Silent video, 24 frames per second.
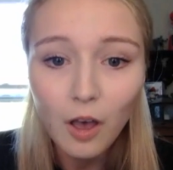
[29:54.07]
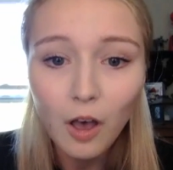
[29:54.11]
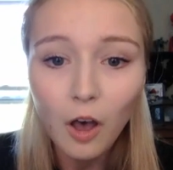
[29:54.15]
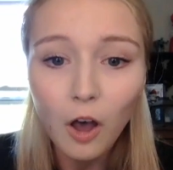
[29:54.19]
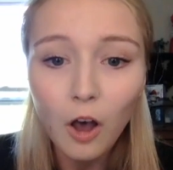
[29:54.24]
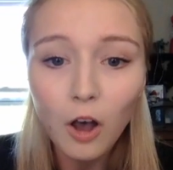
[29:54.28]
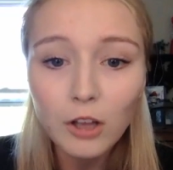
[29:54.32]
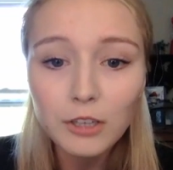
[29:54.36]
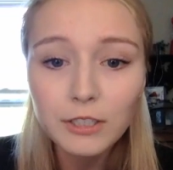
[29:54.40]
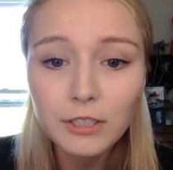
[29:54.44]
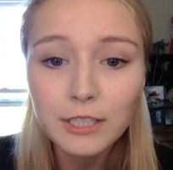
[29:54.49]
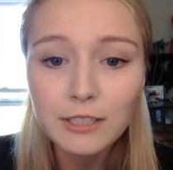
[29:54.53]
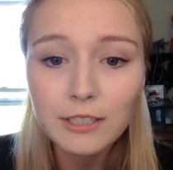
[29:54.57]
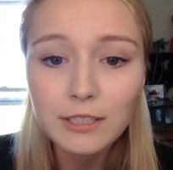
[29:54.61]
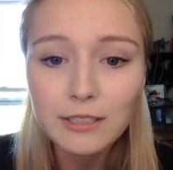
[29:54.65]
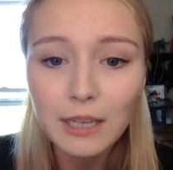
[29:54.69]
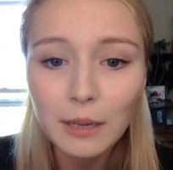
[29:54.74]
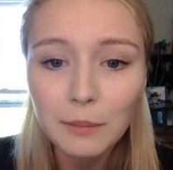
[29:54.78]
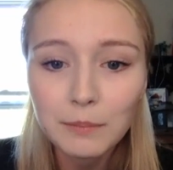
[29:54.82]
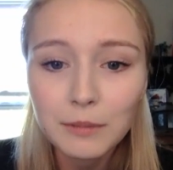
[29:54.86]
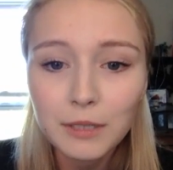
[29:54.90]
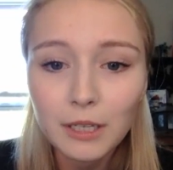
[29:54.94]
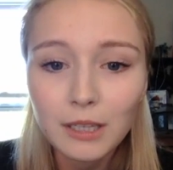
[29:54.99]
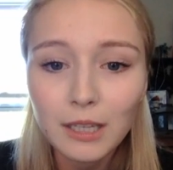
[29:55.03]
aught
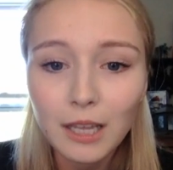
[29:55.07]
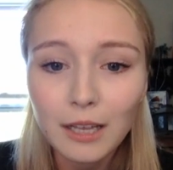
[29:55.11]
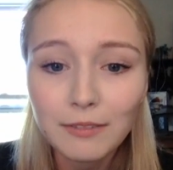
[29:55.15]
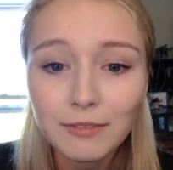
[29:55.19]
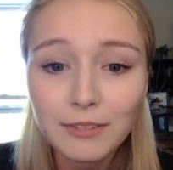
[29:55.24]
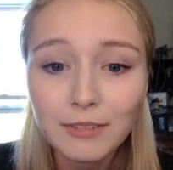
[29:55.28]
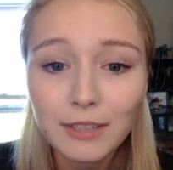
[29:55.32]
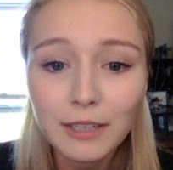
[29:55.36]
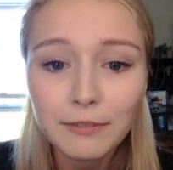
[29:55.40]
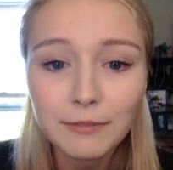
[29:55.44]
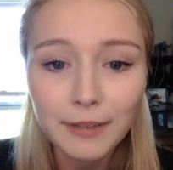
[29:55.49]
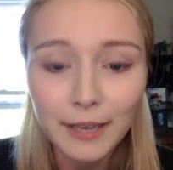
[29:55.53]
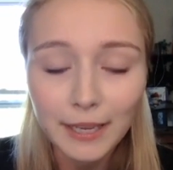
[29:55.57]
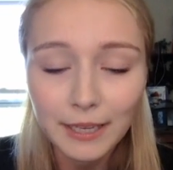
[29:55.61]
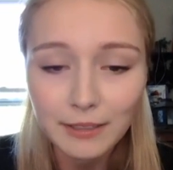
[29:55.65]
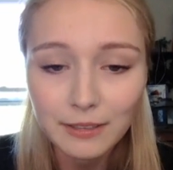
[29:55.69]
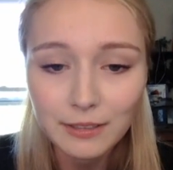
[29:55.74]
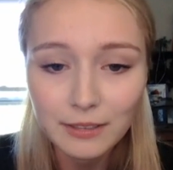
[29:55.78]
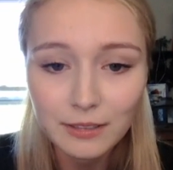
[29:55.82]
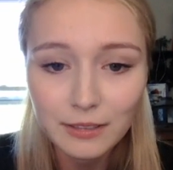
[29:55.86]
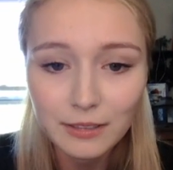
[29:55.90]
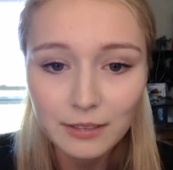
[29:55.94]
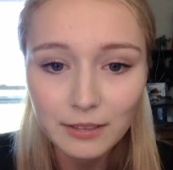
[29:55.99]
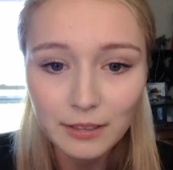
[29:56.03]
except a lovely
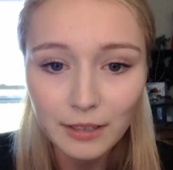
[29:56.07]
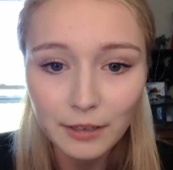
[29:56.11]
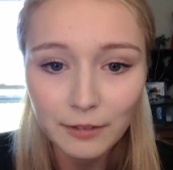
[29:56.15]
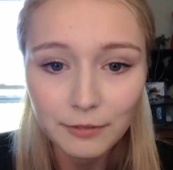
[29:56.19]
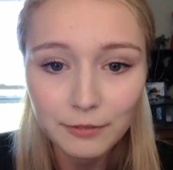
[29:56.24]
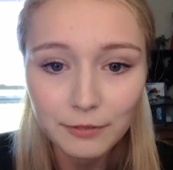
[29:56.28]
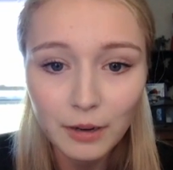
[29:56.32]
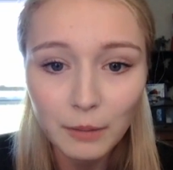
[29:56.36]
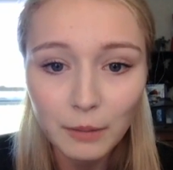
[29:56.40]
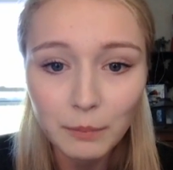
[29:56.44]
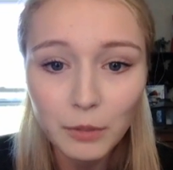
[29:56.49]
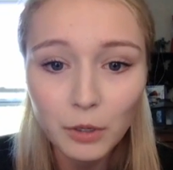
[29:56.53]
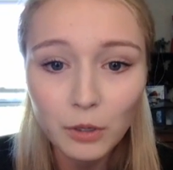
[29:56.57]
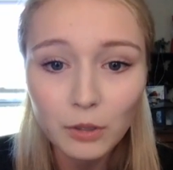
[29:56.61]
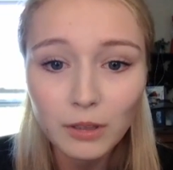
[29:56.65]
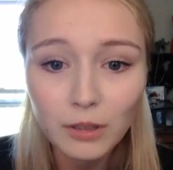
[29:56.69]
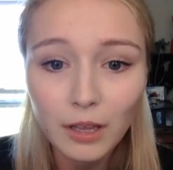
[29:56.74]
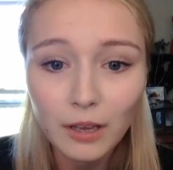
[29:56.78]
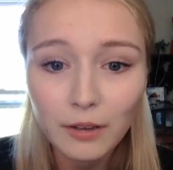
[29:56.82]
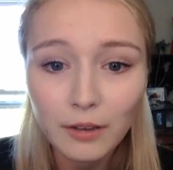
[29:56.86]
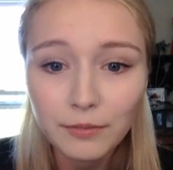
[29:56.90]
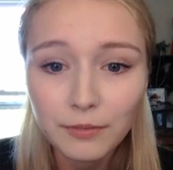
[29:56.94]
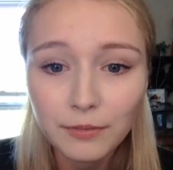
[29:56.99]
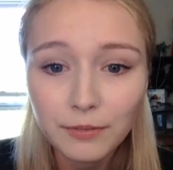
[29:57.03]
face, if from
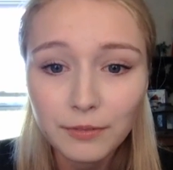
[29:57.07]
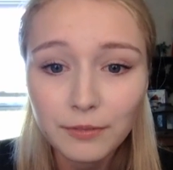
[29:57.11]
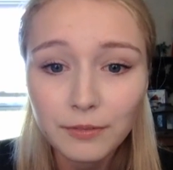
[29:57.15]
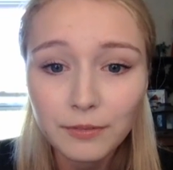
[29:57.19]
love